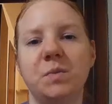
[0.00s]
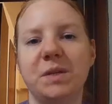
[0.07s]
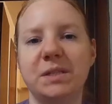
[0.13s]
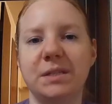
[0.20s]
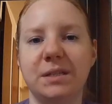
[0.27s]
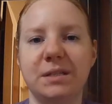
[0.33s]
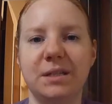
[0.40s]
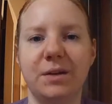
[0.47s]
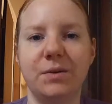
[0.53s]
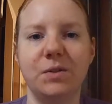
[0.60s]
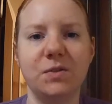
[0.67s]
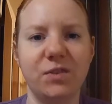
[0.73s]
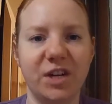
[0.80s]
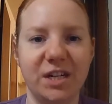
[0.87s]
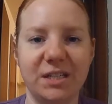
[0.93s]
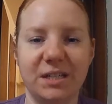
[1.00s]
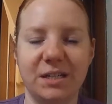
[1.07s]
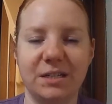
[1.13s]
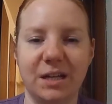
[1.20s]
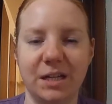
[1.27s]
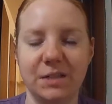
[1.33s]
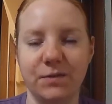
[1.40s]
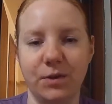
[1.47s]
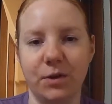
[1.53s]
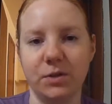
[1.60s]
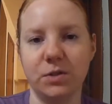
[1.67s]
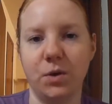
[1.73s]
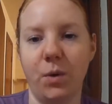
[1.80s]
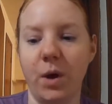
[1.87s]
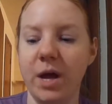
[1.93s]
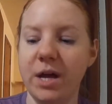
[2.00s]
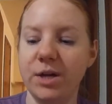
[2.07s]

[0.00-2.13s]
business that was very successful. So